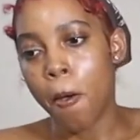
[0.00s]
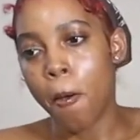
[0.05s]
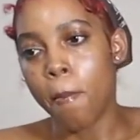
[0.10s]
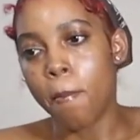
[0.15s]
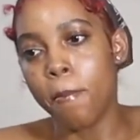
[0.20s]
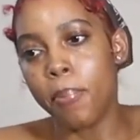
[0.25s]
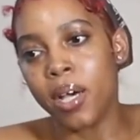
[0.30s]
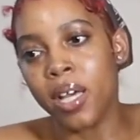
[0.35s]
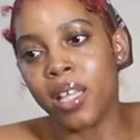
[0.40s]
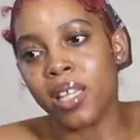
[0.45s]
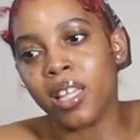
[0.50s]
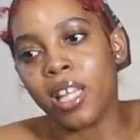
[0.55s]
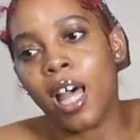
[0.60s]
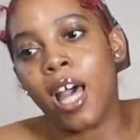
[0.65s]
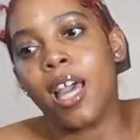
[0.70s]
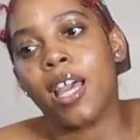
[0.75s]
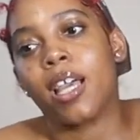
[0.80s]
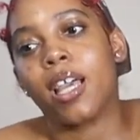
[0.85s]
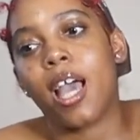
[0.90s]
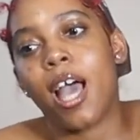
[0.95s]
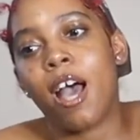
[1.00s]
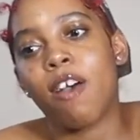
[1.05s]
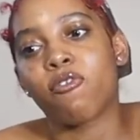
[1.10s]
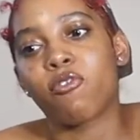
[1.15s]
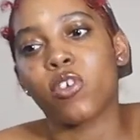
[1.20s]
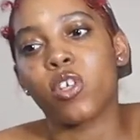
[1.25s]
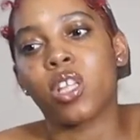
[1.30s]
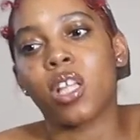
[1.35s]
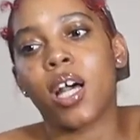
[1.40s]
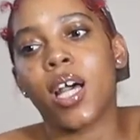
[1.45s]
But, like, I
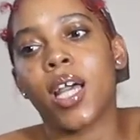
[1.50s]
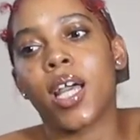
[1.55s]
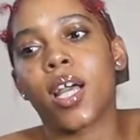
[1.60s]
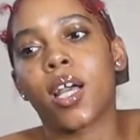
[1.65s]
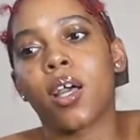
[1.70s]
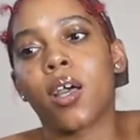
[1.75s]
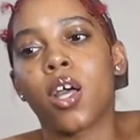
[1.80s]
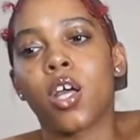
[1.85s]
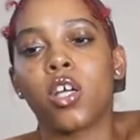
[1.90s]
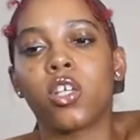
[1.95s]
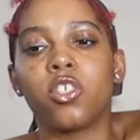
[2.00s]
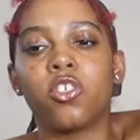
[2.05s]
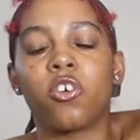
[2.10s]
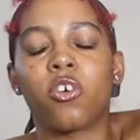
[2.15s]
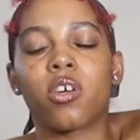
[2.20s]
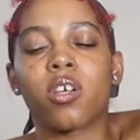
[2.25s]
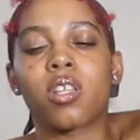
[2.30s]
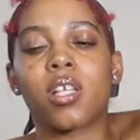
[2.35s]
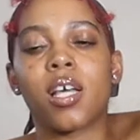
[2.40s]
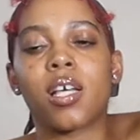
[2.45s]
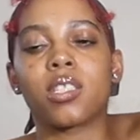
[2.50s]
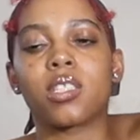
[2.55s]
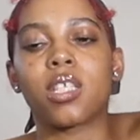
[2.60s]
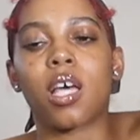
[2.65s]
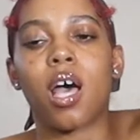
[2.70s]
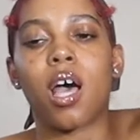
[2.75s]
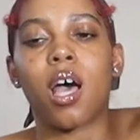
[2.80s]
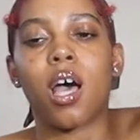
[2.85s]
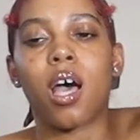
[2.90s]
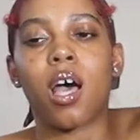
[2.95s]
feel like during that
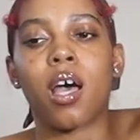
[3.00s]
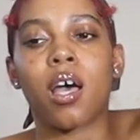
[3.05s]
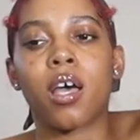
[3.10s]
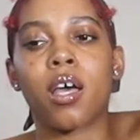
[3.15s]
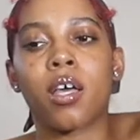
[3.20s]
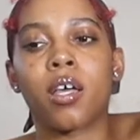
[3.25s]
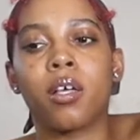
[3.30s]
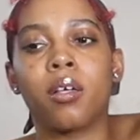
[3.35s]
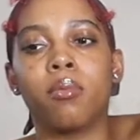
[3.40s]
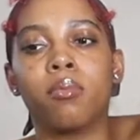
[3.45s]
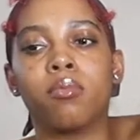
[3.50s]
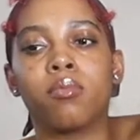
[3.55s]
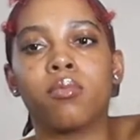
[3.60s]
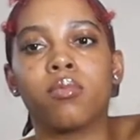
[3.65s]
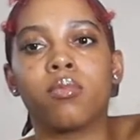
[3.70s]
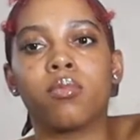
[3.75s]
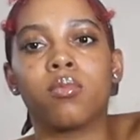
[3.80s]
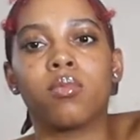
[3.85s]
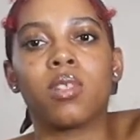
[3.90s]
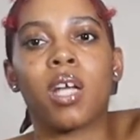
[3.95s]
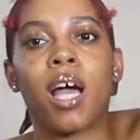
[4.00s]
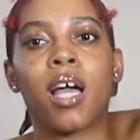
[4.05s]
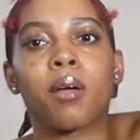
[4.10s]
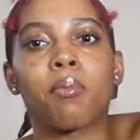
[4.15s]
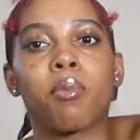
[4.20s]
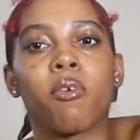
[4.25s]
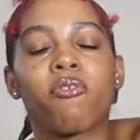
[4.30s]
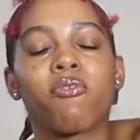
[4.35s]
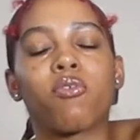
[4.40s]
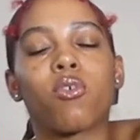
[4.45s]
time, like,
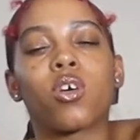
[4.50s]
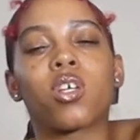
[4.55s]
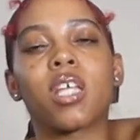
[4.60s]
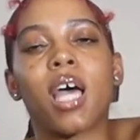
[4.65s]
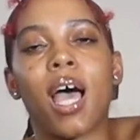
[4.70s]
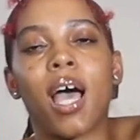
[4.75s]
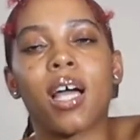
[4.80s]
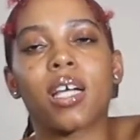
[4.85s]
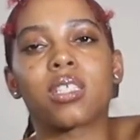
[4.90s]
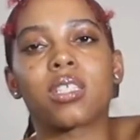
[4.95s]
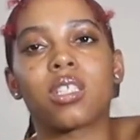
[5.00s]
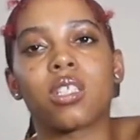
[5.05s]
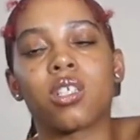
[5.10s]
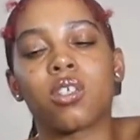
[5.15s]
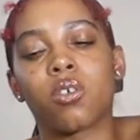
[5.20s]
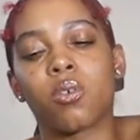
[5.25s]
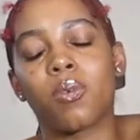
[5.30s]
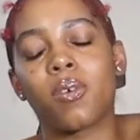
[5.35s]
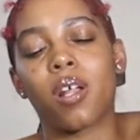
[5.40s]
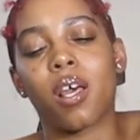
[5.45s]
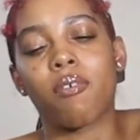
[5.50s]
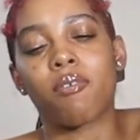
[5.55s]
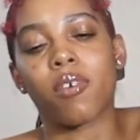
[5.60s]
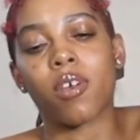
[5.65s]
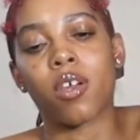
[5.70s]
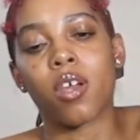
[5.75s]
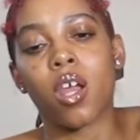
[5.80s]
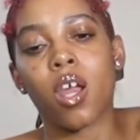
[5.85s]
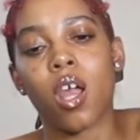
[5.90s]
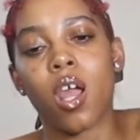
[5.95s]
before the accident or
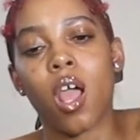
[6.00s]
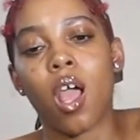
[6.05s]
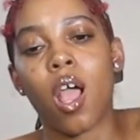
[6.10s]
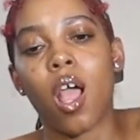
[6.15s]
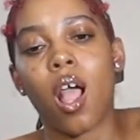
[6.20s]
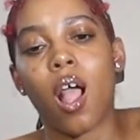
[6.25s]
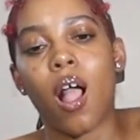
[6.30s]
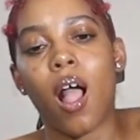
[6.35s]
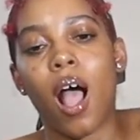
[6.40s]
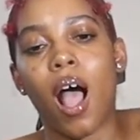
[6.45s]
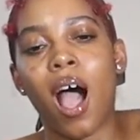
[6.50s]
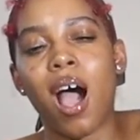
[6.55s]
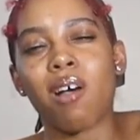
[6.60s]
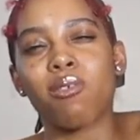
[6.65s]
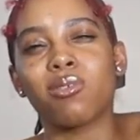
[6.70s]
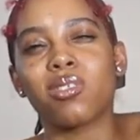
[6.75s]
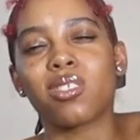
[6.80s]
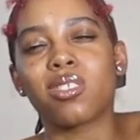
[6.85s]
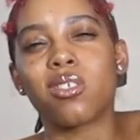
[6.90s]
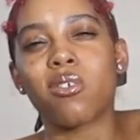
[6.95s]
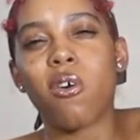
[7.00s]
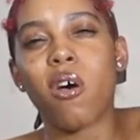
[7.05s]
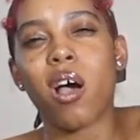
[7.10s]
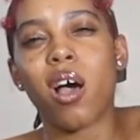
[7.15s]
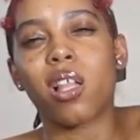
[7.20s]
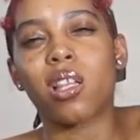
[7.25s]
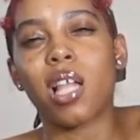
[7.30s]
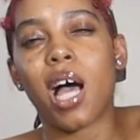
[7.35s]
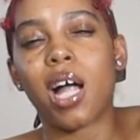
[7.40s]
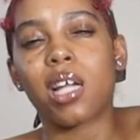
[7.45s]
whatever, I was doing
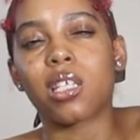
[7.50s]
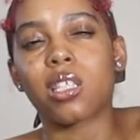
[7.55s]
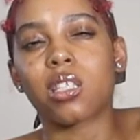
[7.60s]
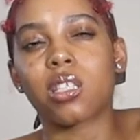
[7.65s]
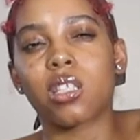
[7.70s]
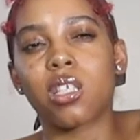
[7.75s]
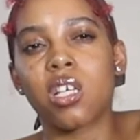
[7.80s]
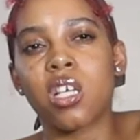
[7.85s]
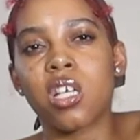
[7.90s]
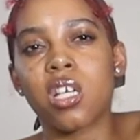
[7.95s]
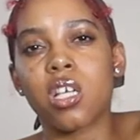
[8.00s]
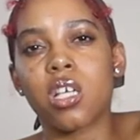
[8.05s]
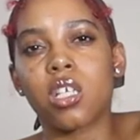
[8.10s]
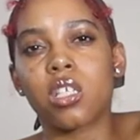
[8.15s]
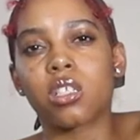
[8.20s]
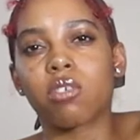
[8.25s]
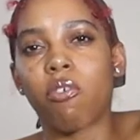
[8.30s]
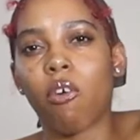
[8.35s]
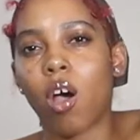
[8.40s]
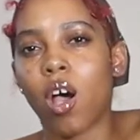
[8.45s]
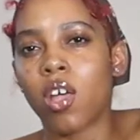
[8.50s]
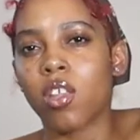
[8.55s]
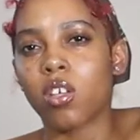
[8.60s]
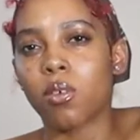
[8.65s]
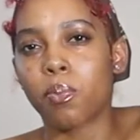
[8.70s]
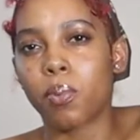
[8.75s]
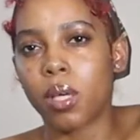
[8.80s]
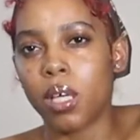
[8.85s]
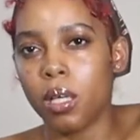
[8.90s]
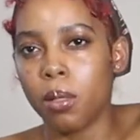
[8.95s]
a lot of things for other
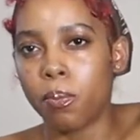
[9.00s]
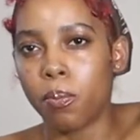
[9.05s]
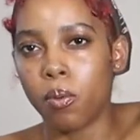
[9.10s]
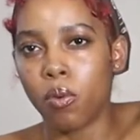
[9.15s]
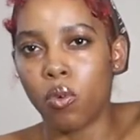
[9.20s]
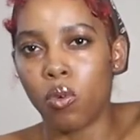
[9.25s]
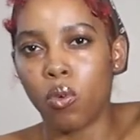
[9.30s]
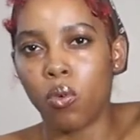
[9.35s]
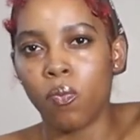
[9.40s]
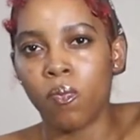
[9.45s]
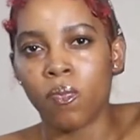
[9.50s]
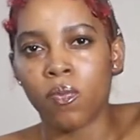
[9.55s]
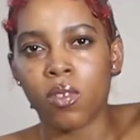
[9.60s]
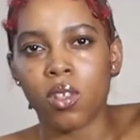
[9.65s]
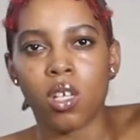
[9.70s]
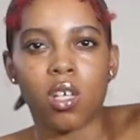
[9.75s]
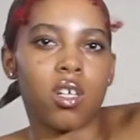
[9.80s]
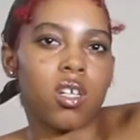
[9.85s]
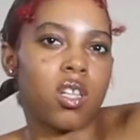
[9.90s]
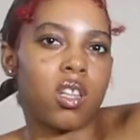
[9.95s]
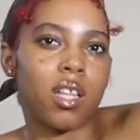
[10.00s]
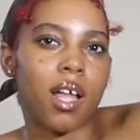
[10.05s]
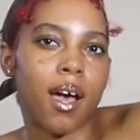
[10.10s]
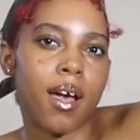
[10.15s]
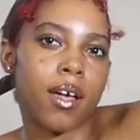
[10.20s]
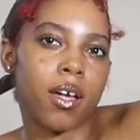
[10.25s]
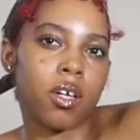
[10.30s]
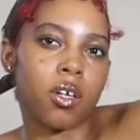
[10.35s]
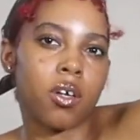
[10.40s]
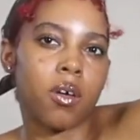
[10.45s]
people,
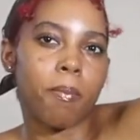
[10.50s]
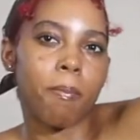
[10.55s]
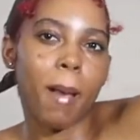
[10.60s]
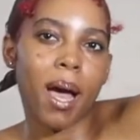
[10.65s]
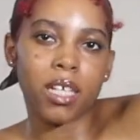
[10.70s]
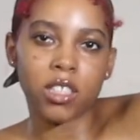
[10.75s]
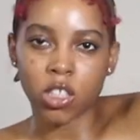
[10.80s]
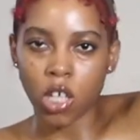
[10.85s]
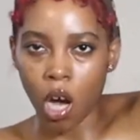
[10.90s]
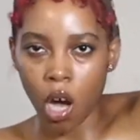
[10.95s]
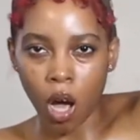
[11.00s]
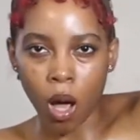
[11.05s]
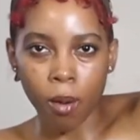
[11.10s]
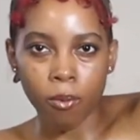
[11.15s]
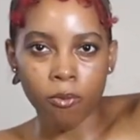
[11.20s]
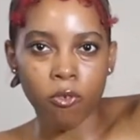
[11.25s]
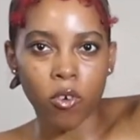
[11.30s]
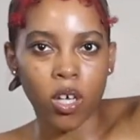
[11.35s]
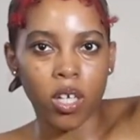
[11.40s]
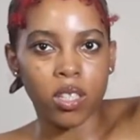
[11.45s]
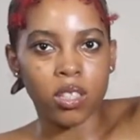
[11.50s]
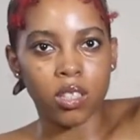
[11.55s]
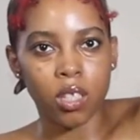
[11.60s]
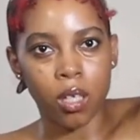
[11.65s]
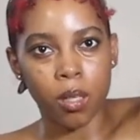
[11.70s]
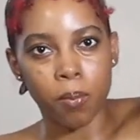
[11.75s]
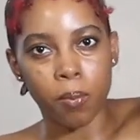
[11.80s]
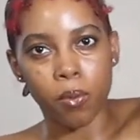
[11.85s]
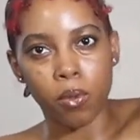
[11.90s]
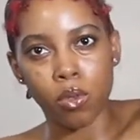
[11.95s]
like my job, for
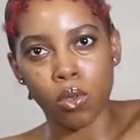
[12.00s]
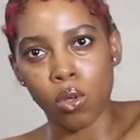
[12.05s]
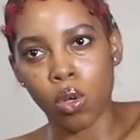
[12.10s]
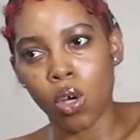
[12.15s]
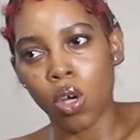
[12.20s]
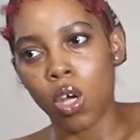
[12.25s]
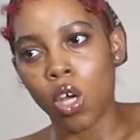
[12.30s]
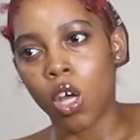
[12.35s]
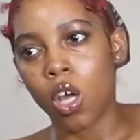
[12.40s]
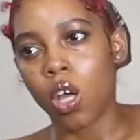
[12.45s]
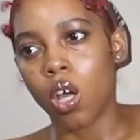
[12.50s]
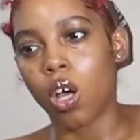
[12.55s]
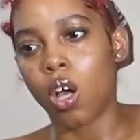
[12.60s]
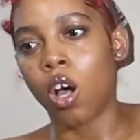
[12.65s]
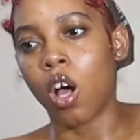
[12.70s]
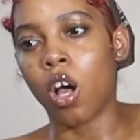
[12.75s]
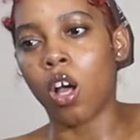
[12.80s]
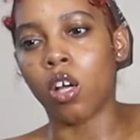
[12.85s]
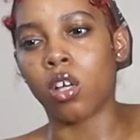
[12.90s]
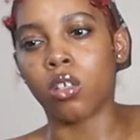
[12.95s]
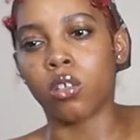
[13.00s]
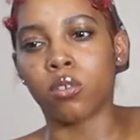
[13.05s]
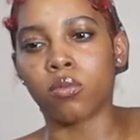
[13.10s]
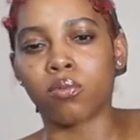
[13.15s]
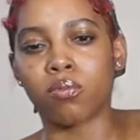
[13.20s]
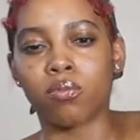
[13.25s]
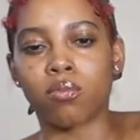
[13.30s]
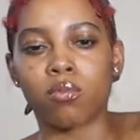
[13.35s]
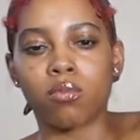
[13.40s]
example. I